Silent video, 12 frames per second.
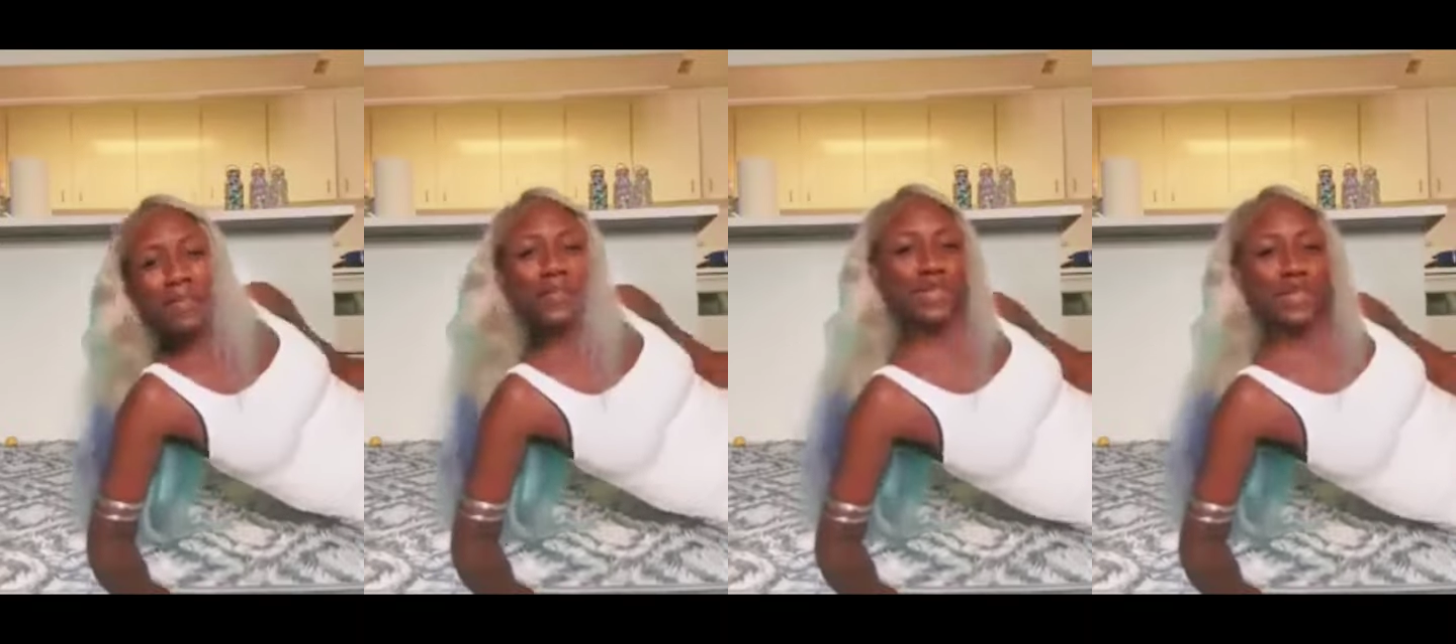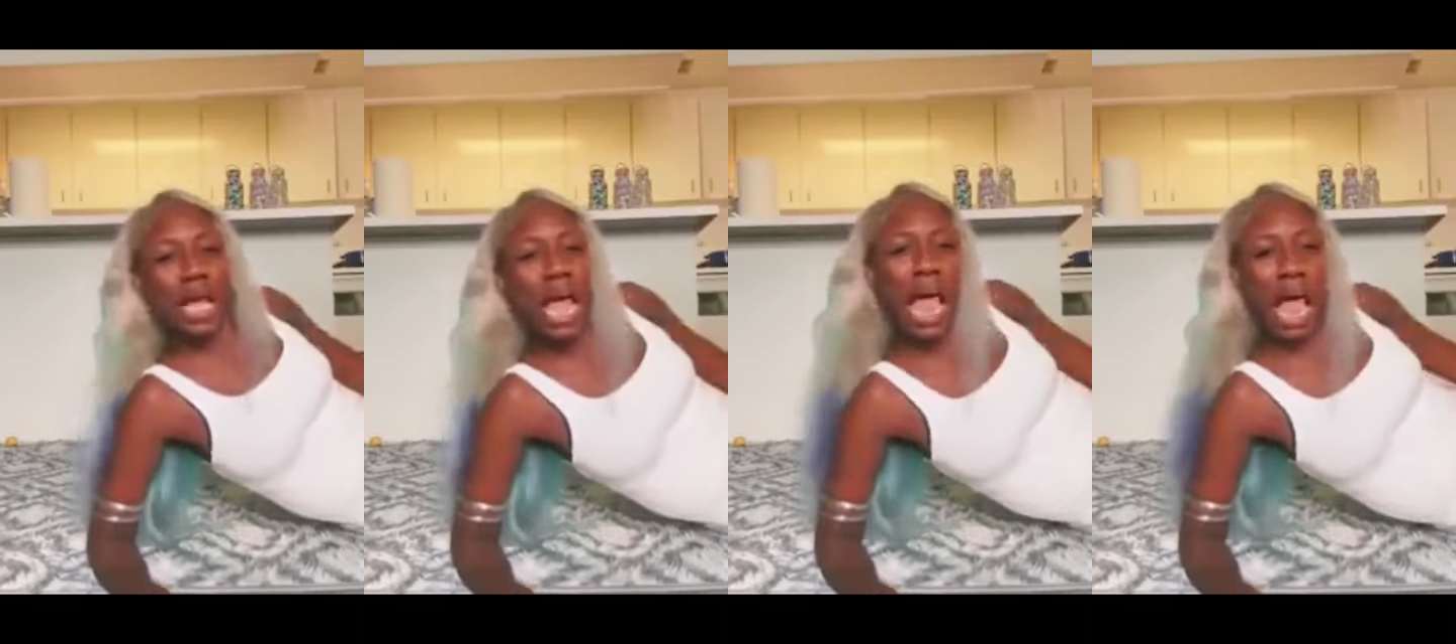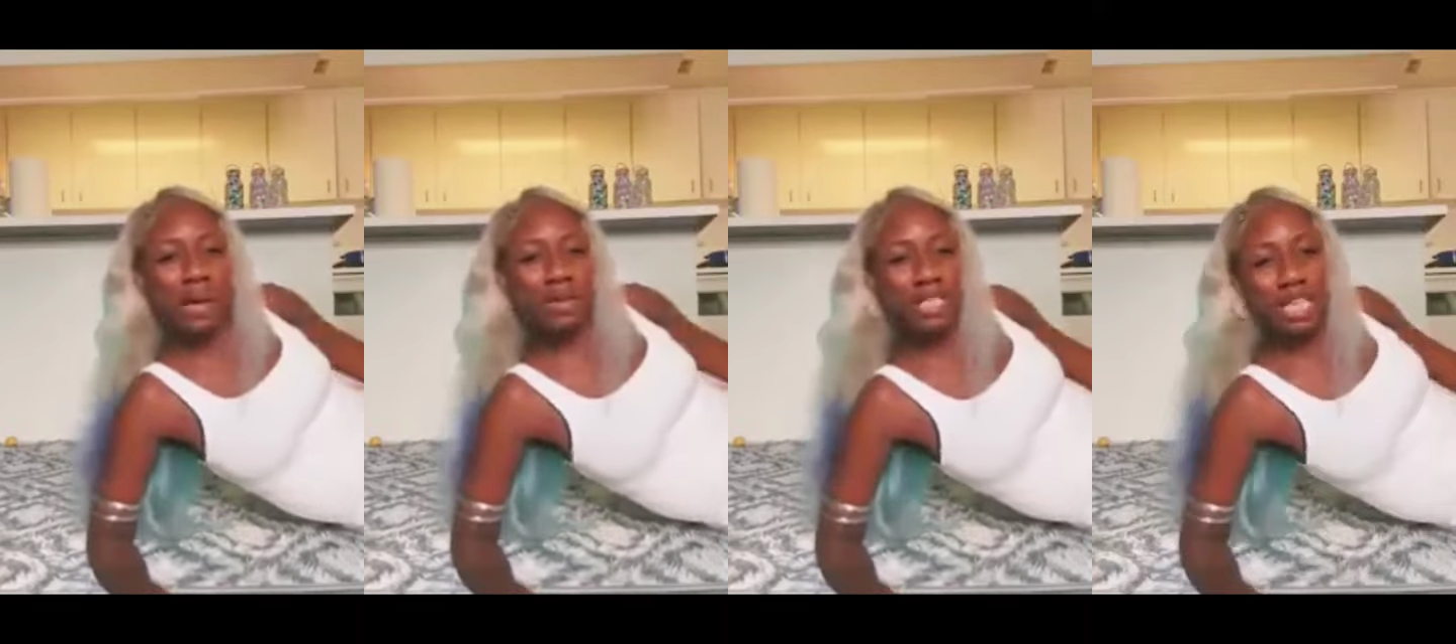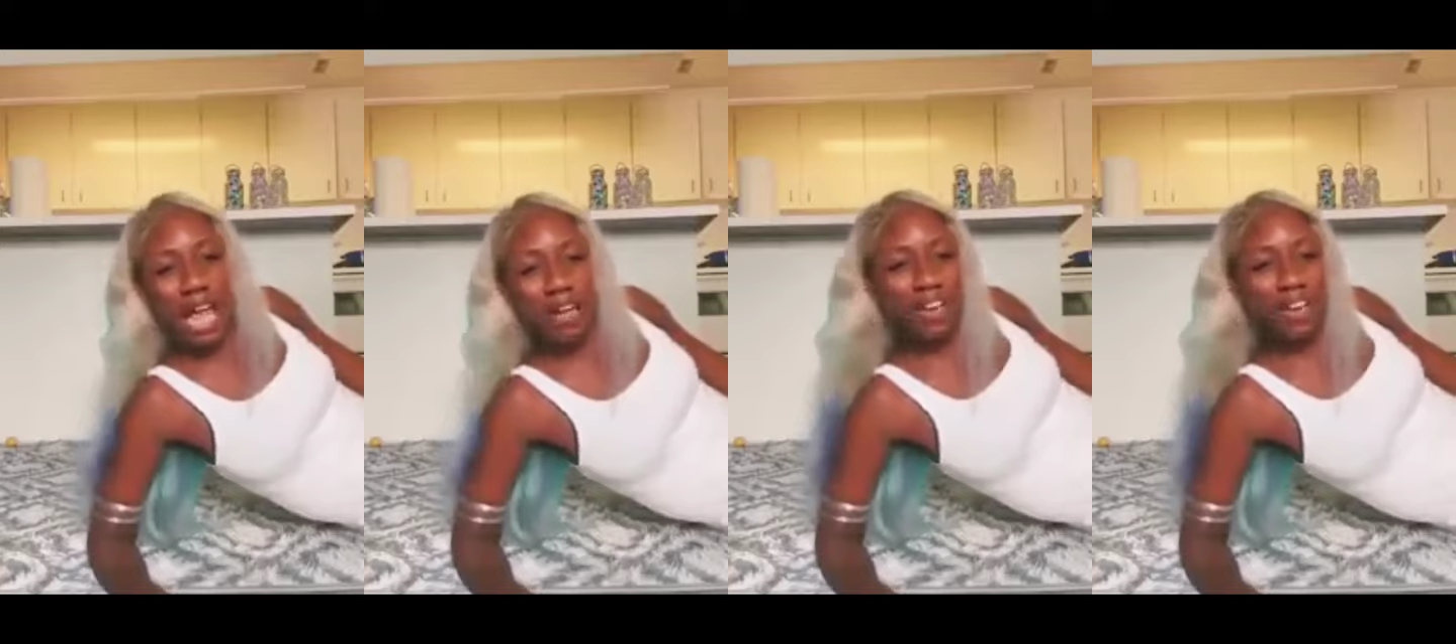I want
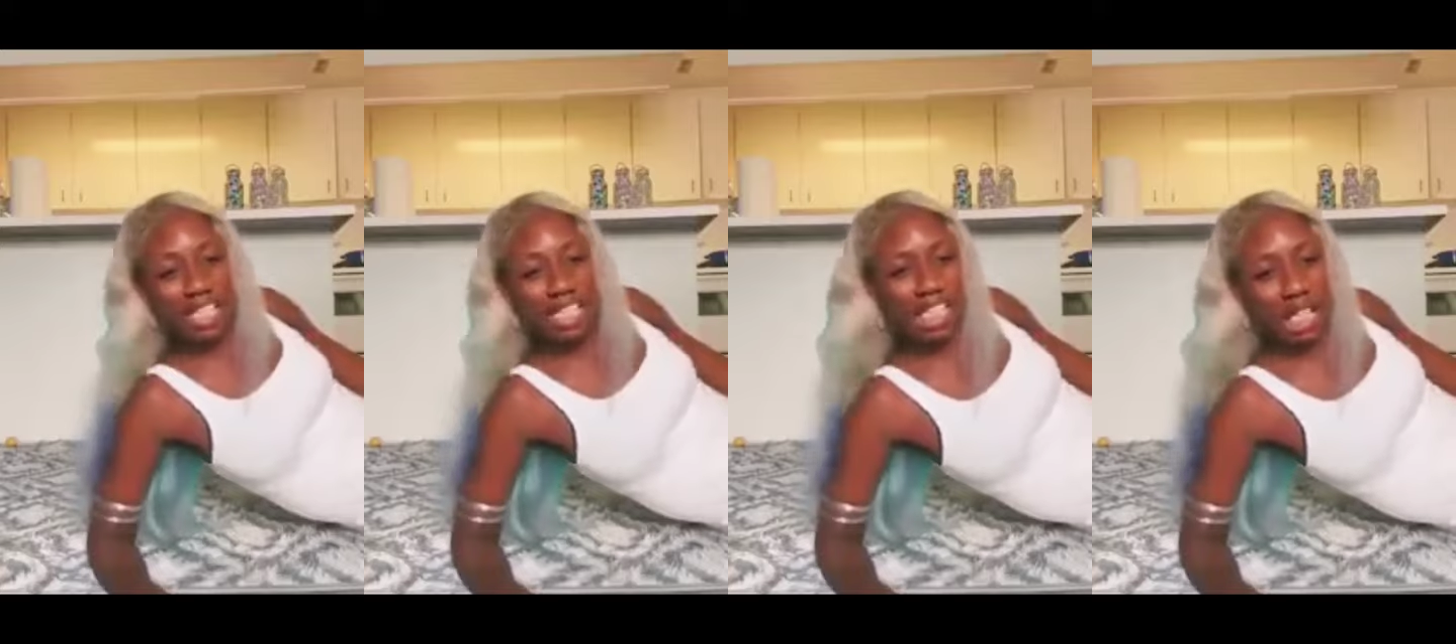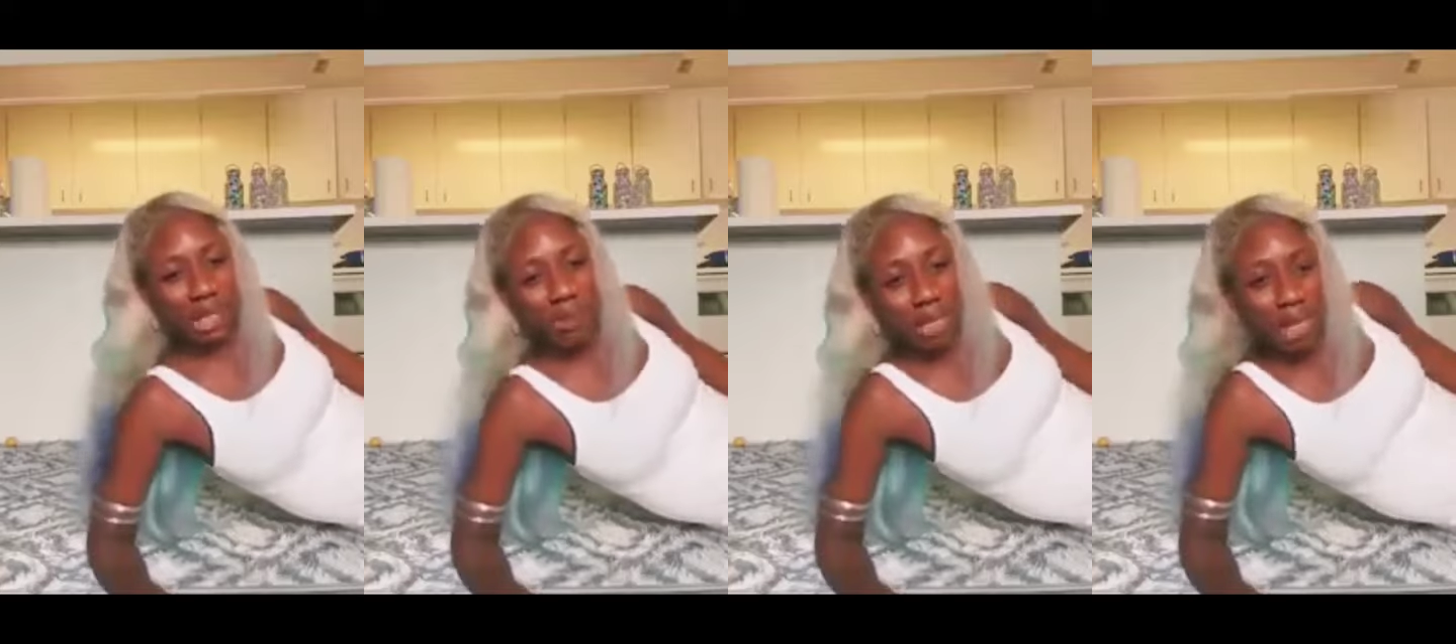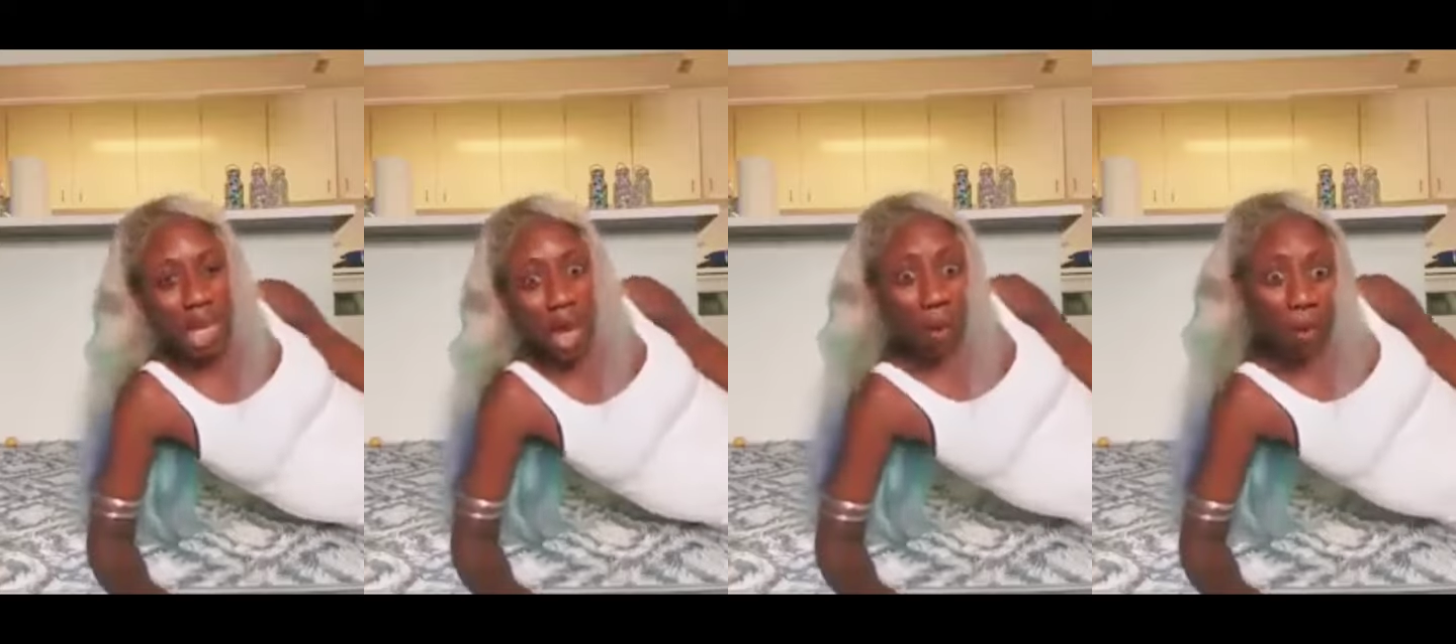to have flat stomach.